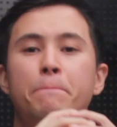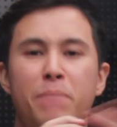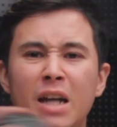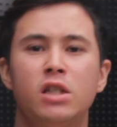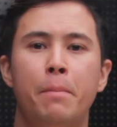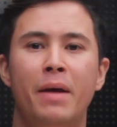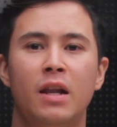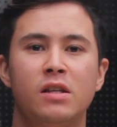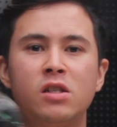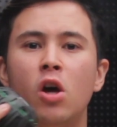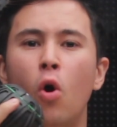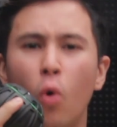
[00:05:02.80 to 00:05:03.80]
pleasure
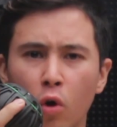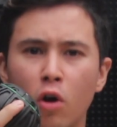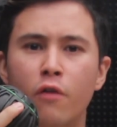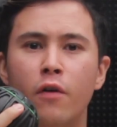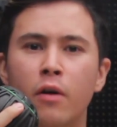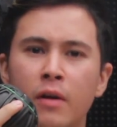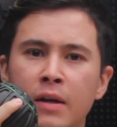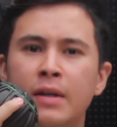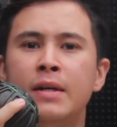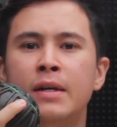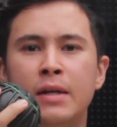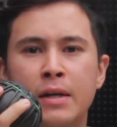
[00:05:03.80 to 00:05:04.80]
pellets all over.
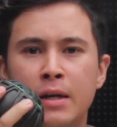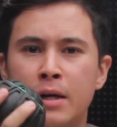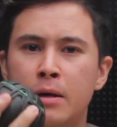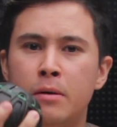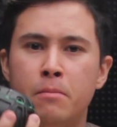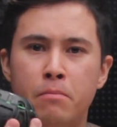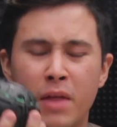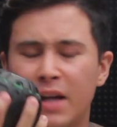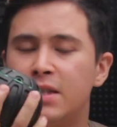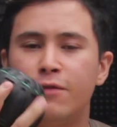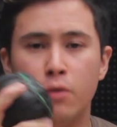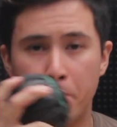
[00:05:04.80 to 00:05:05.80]
But
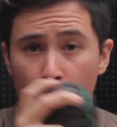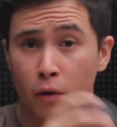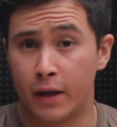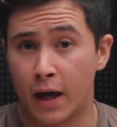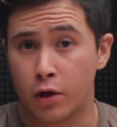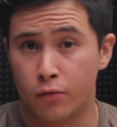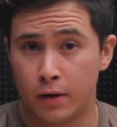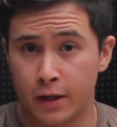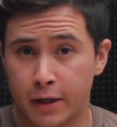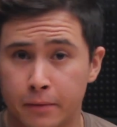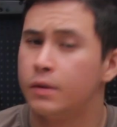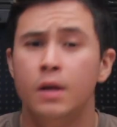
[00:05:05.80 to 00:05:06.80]
that's if you bowl it accurately.
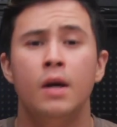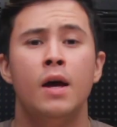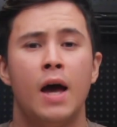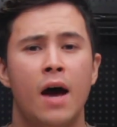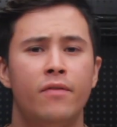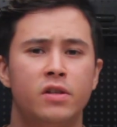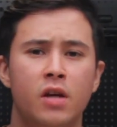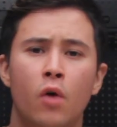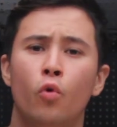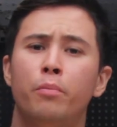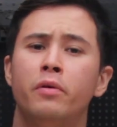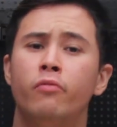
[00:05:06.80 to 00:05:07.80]
Avatar
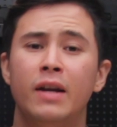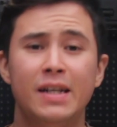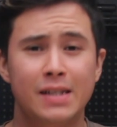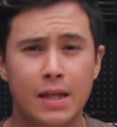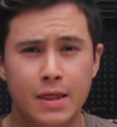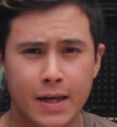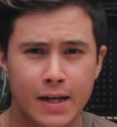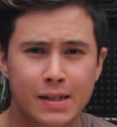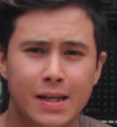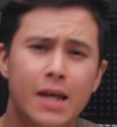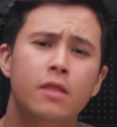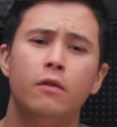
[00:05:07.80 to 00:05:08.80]
will be releasing
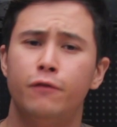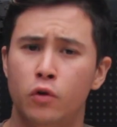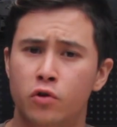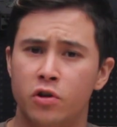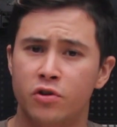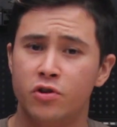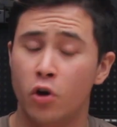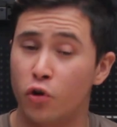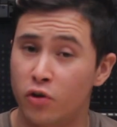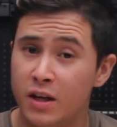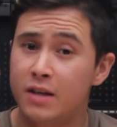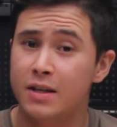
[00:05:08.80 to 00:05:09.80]
these in the future, so
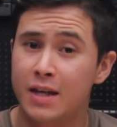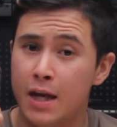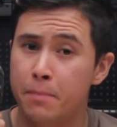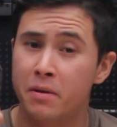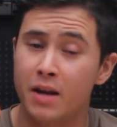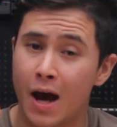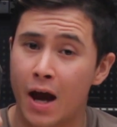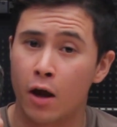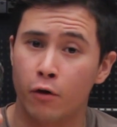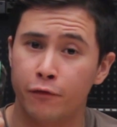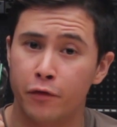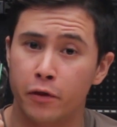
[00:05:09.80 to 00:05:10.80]
you need to keep an eye
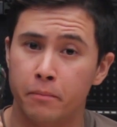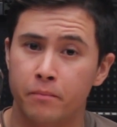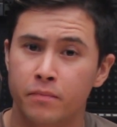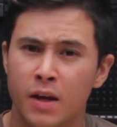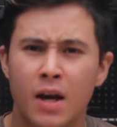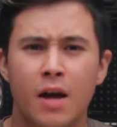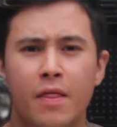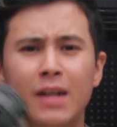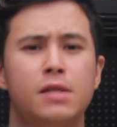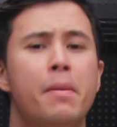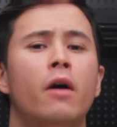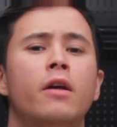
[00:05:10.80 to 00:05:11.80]
out for them.
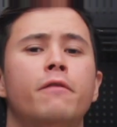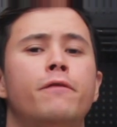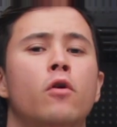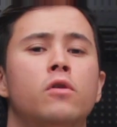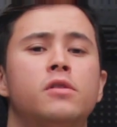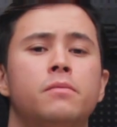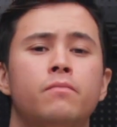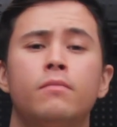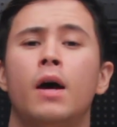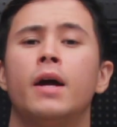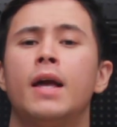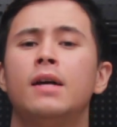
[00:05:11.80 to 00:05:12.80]
That's about it, folks.
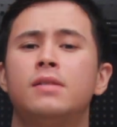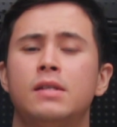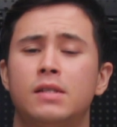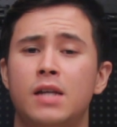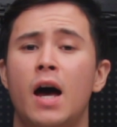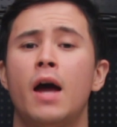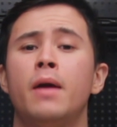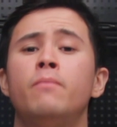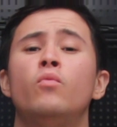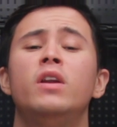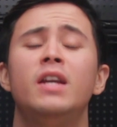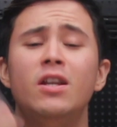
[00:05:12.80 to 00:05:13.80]
I guess it's
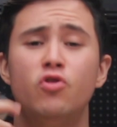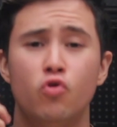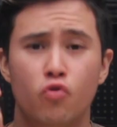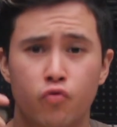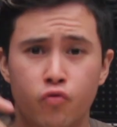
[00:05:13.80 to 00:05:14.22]
time we need to